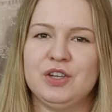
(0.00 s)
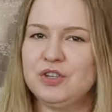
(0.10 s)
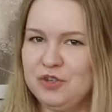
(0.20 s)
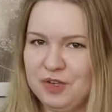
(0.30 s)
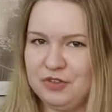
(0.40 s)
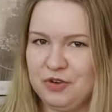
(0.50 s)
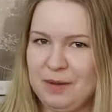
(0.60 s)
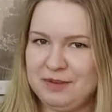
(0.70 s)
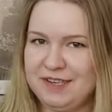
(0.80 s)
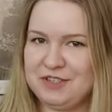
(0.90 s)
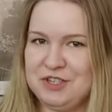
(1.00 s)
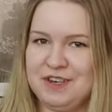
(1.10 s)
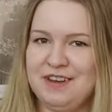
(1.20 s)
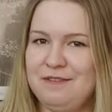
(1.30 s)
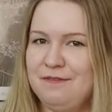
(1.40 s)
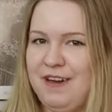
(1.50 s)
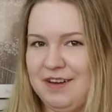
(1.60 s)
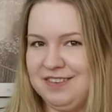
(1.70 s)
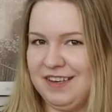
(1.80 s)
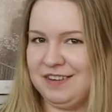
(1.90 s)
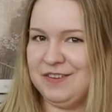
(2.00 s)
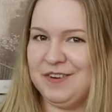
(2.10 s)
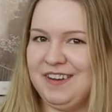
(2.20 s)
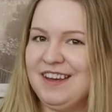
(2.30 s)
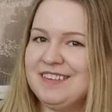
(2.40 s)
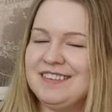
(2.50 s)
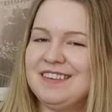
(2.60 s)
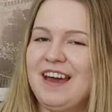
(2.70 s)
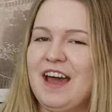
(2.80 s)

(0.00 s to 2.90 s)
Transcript: Do you need to grab attention in 5 seconds or less?